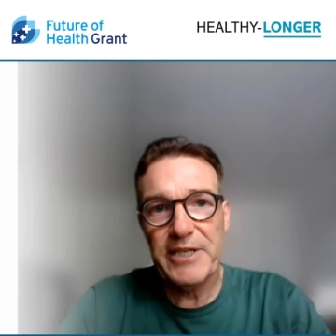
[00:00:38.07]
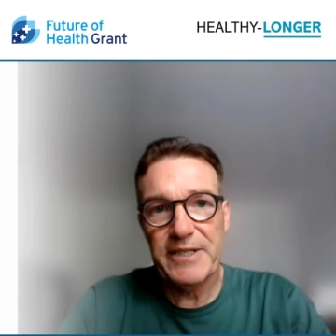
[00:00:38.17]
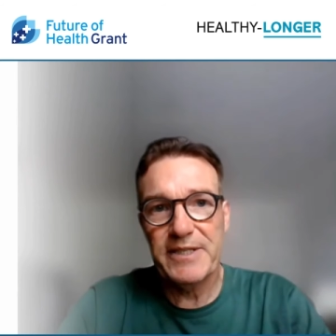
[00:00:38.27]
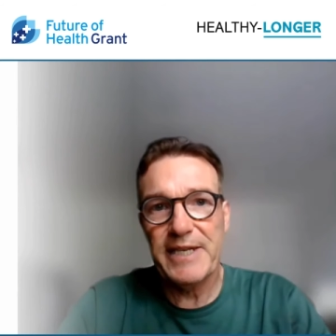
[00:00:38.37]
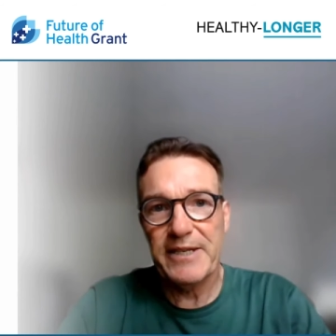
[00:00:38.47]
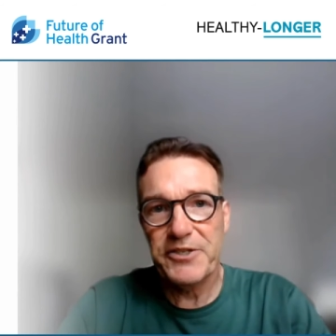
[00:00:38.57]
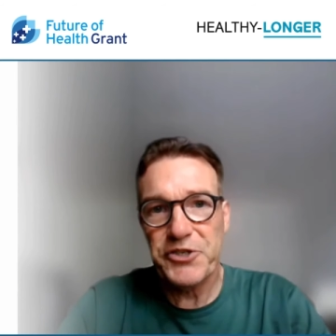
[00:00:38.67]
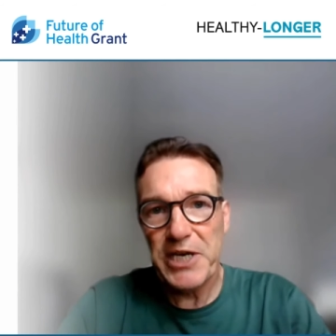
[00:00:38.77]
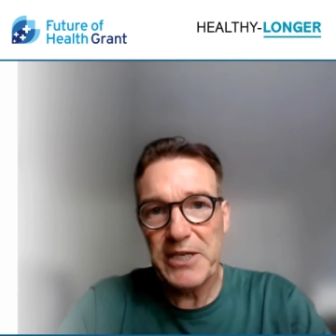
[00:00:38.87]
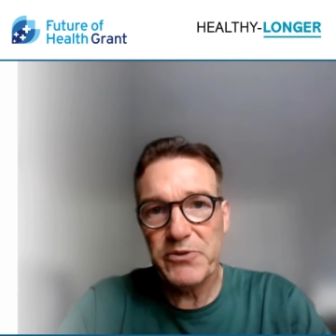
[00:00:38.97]
is the
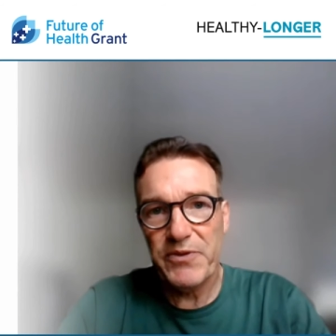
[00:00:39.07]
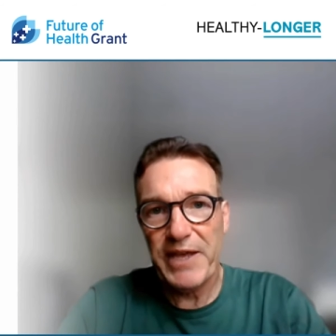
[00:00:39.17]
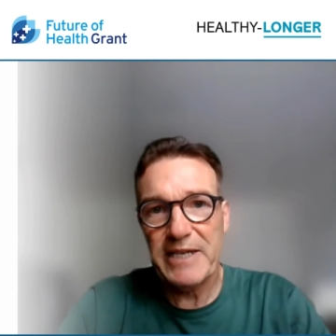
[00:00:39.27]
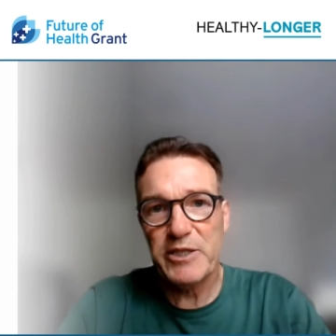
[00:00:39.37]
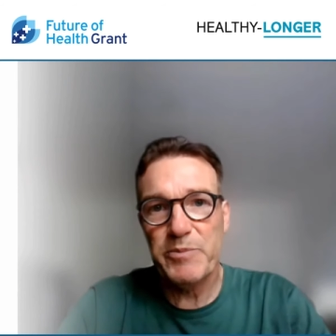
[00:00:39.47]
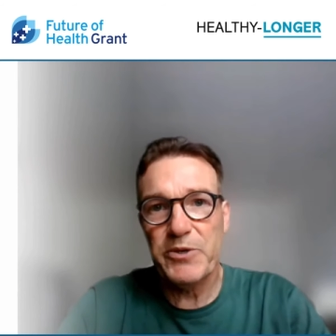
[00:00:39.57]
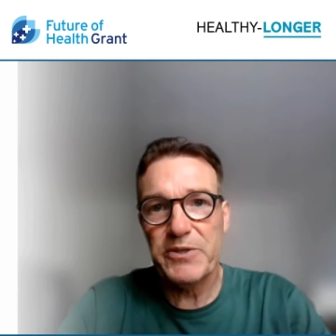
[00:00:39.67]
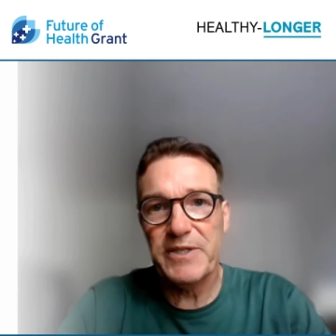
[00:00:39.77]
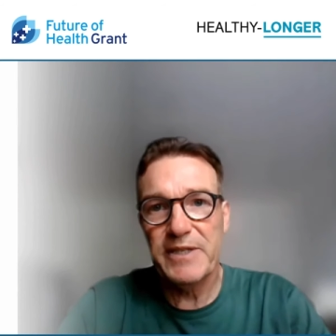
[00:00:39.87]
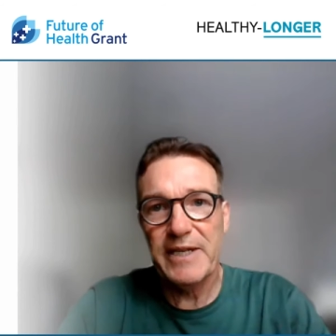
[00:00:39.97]
exchange with
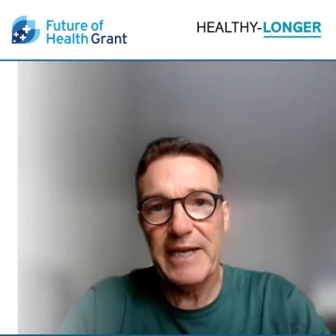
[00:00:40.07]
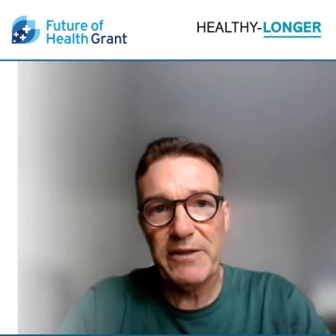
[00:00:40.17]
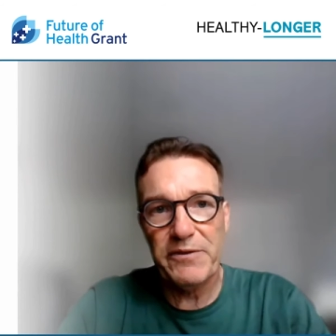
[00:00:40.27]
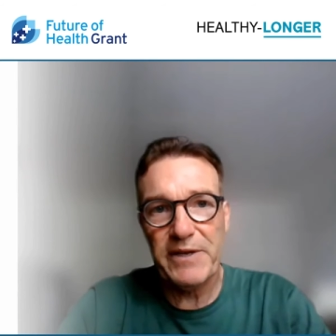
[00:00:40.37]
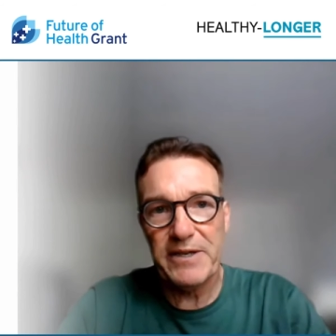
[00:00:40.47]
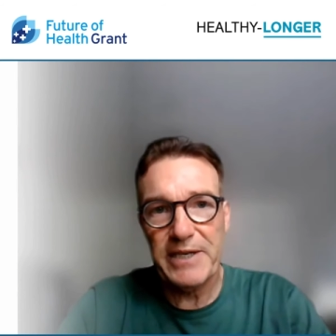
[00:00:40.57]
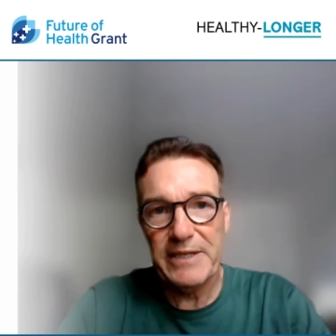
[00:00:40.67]
experts in the healthcare